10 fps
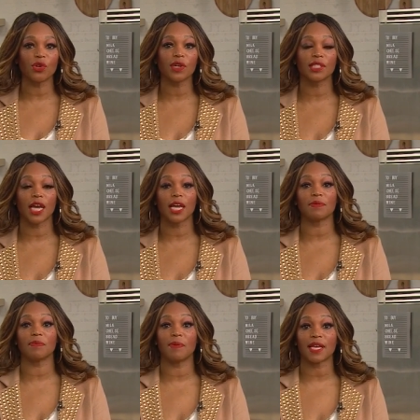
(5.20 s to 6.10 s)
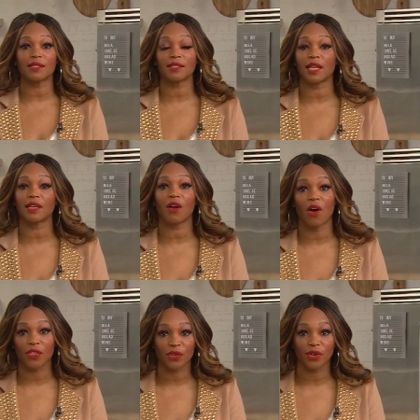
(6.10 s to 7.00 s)
New York Times best-selling
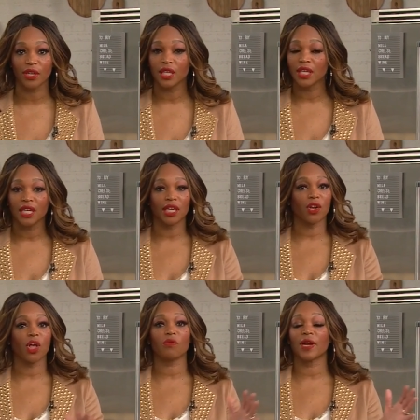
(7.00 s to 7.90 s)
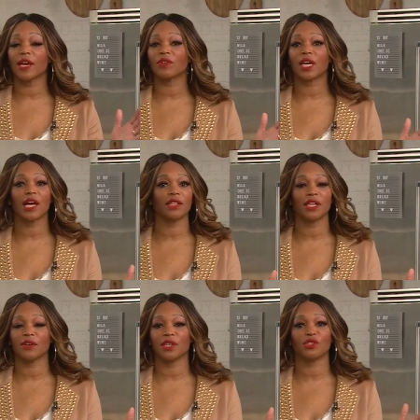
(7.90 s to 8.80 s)
author an all-around
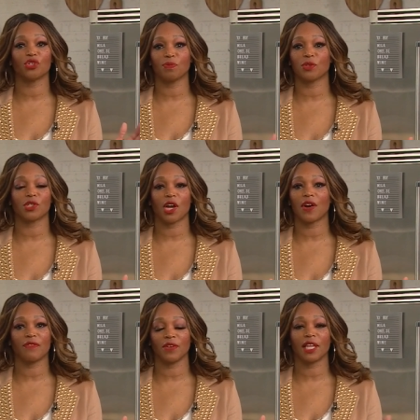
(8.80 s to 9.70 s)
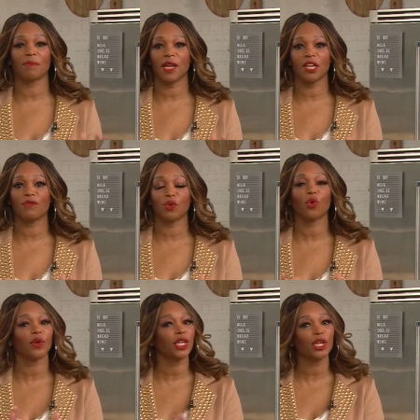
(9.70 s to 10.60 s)
culinary superstar. I feel like many of
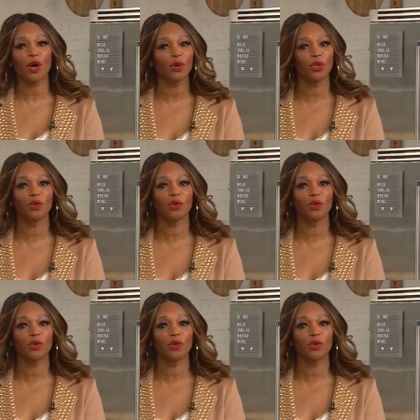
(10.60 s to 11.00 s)
you already know